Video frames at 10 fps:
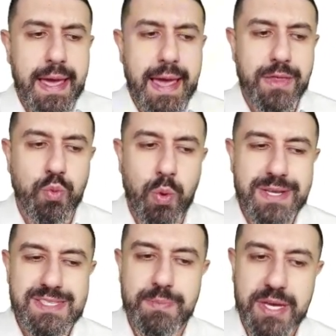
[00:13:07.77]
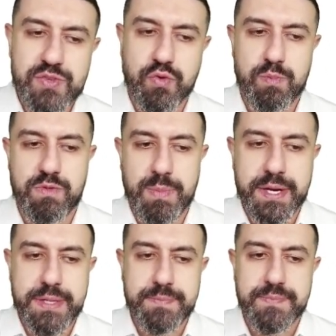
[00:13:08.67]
and what is the best form of money,